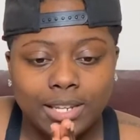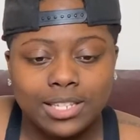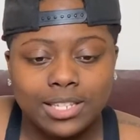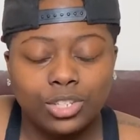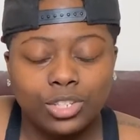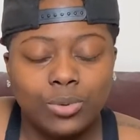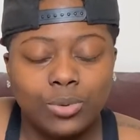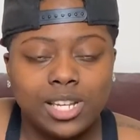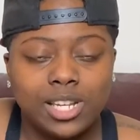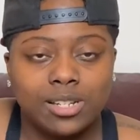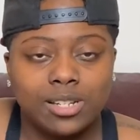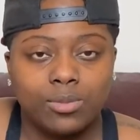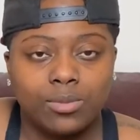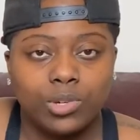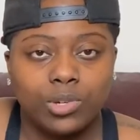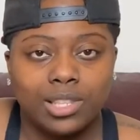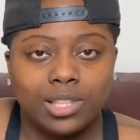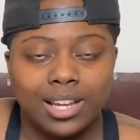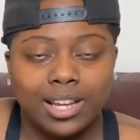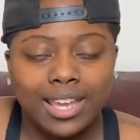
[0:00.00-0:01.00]
a
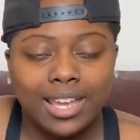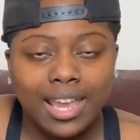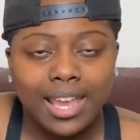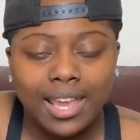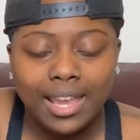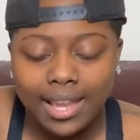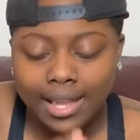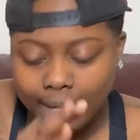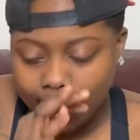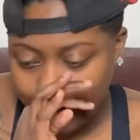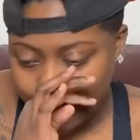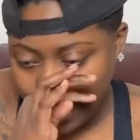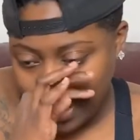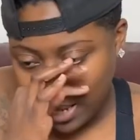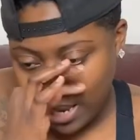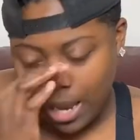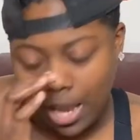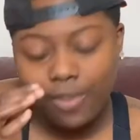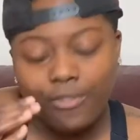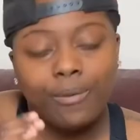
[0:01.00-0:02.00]
situation with a kid,
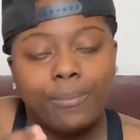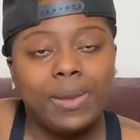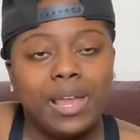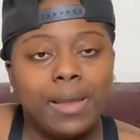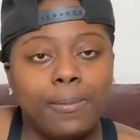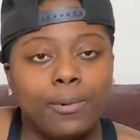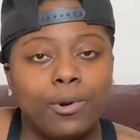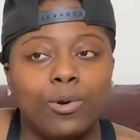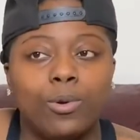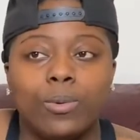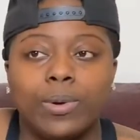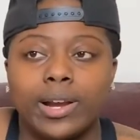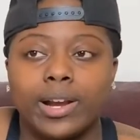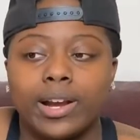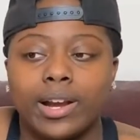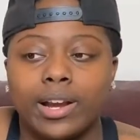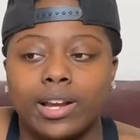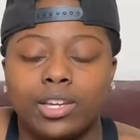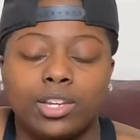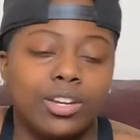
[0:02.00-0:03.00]
and for people
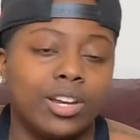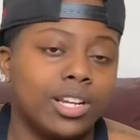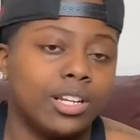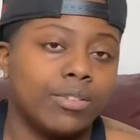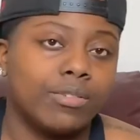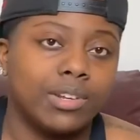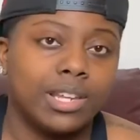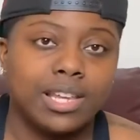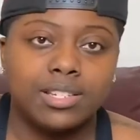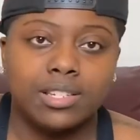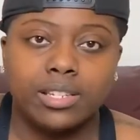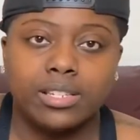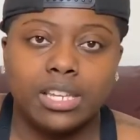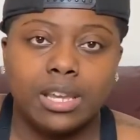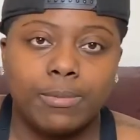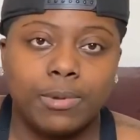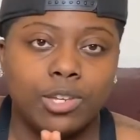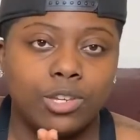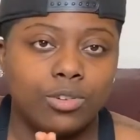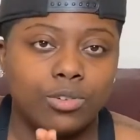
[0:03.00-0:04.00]
where you're in a
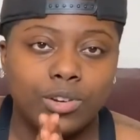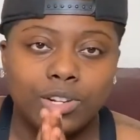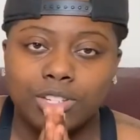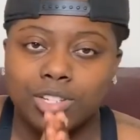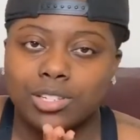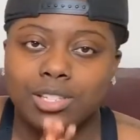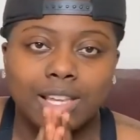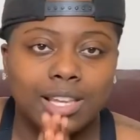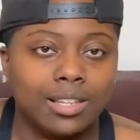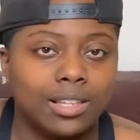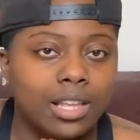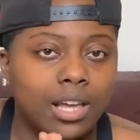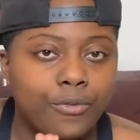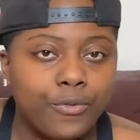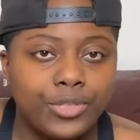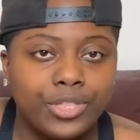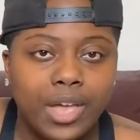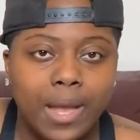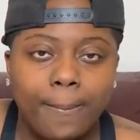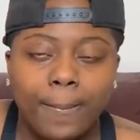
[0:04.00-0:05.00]
relationship and you are just in
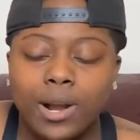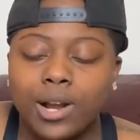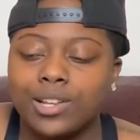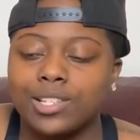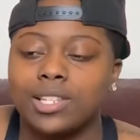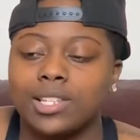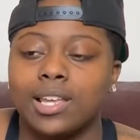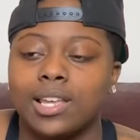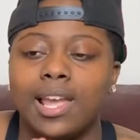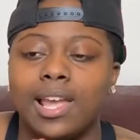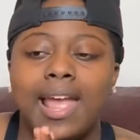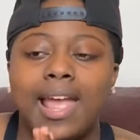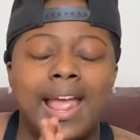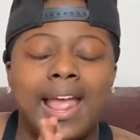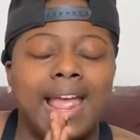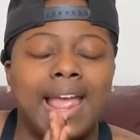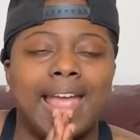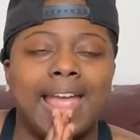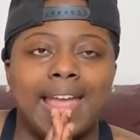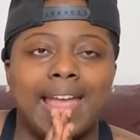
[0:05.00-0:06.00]
love with that person
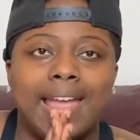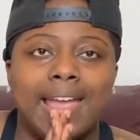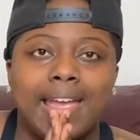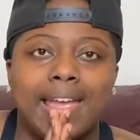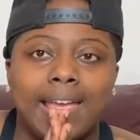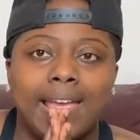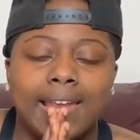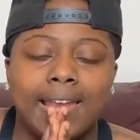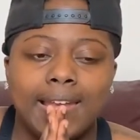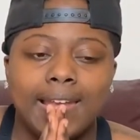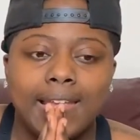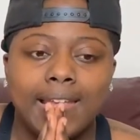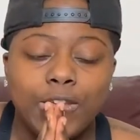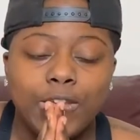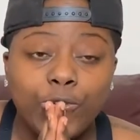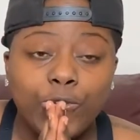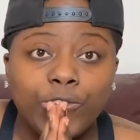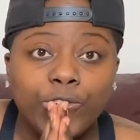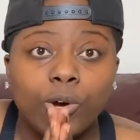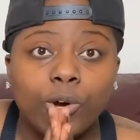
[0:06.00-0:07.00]
and
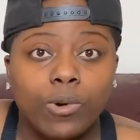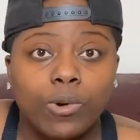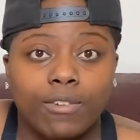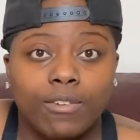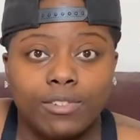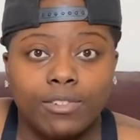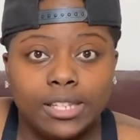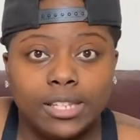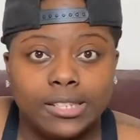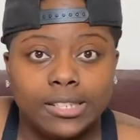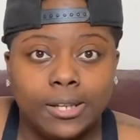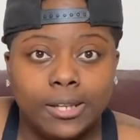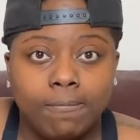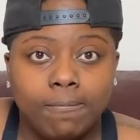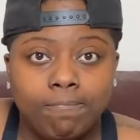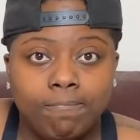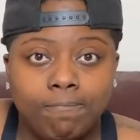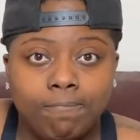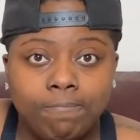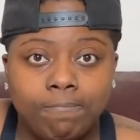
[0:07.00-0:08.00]
you feel worthless.
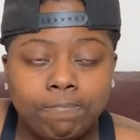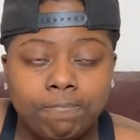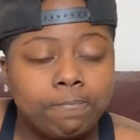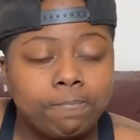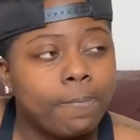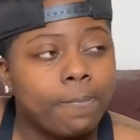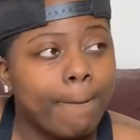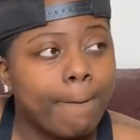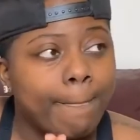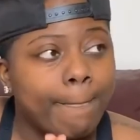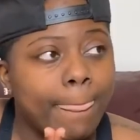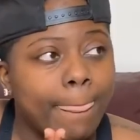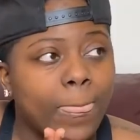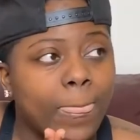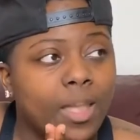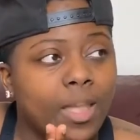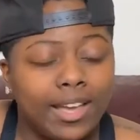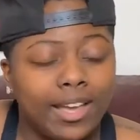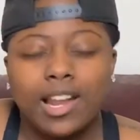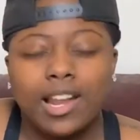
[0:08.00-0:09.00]

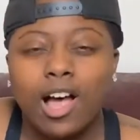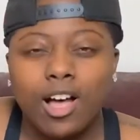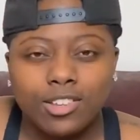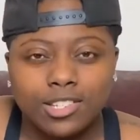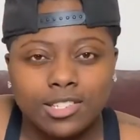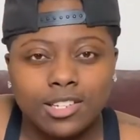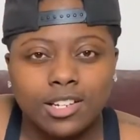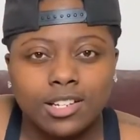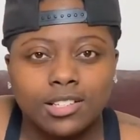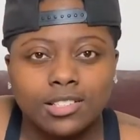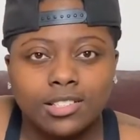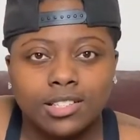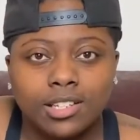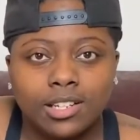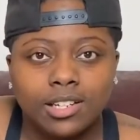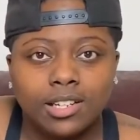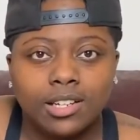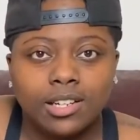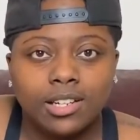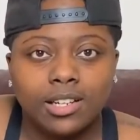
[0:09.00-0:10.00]
It all sucks.
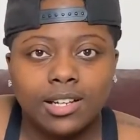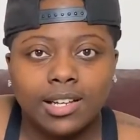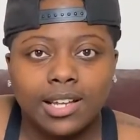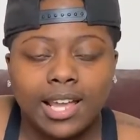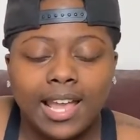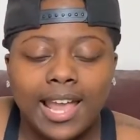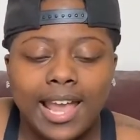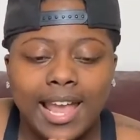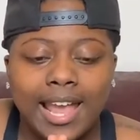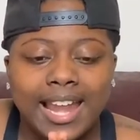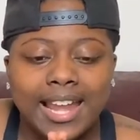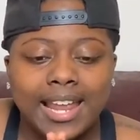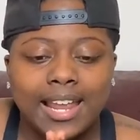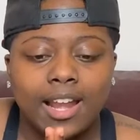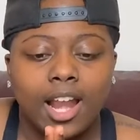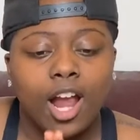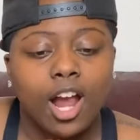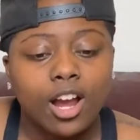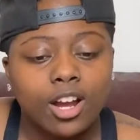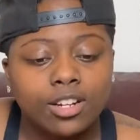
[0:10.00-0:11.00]
And
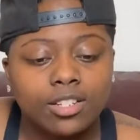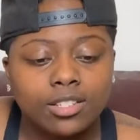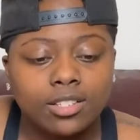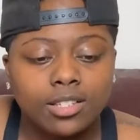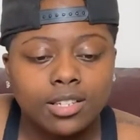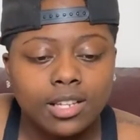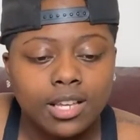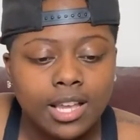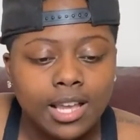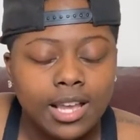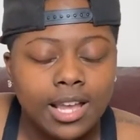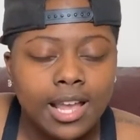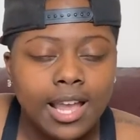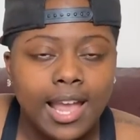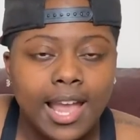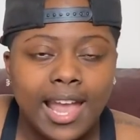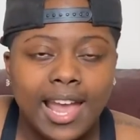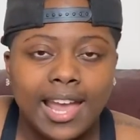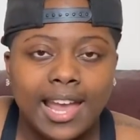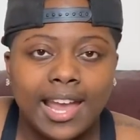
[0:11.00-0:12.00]
it hurts.
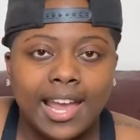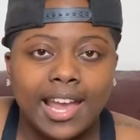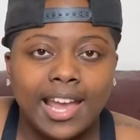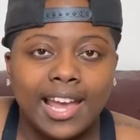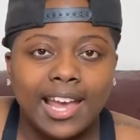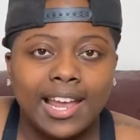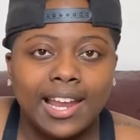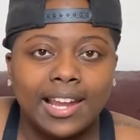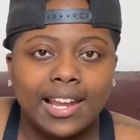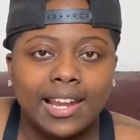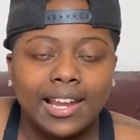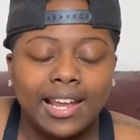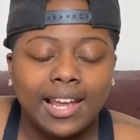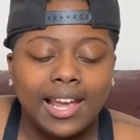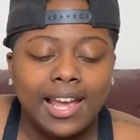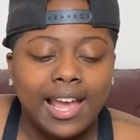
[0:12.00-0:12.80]
And